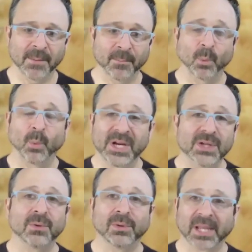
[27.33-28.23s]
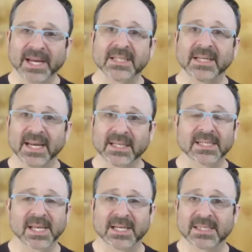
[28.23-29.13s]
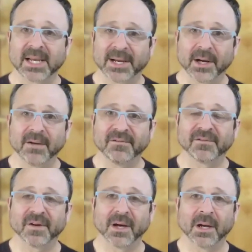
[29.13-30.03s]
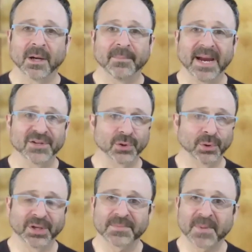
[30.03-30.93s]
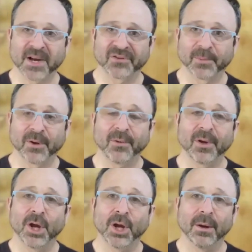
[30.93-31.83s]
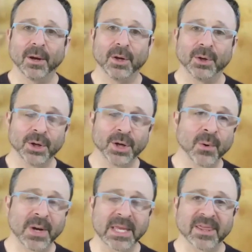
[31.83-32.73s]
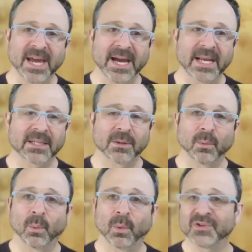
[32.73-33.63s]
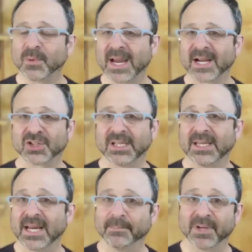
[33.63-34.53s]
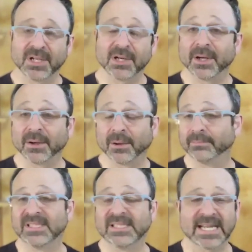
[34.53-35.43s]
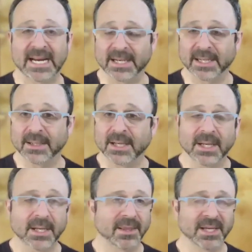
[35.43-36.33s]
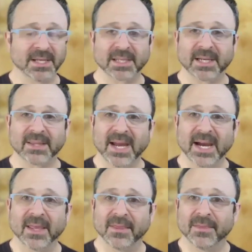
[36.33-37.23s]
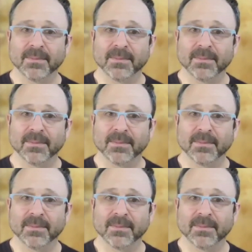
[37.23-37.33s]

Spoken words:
we do like to get design sign off as early as possible, knowing that once we actually get material data, things like that,